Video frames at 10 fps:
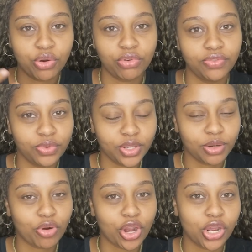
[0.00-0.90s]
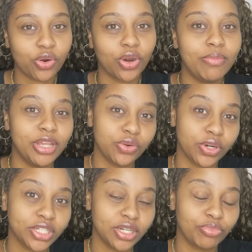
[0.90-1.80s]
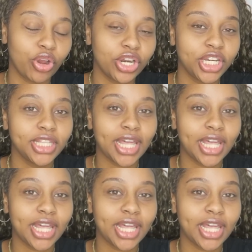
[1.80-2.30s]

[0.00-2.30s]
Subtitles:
reviewing a product or I'm endorsing a product,